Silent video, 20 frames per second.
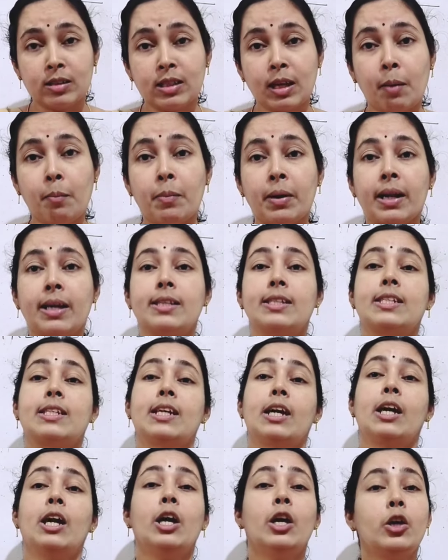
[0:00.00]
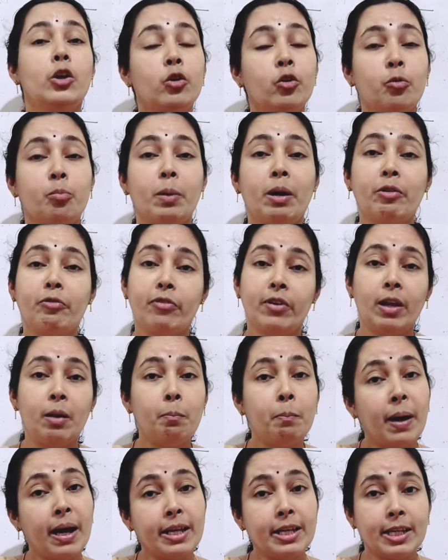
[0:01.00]
some rest, you may
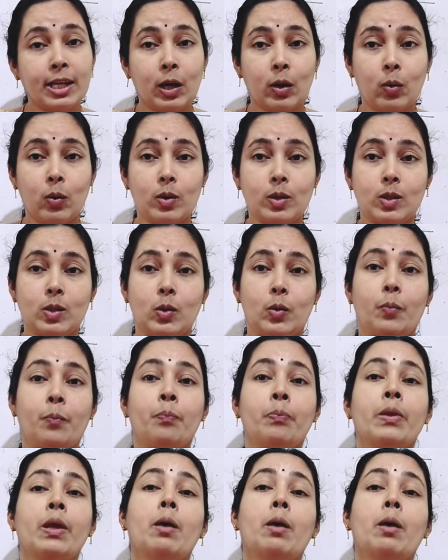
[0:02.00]
feel better also.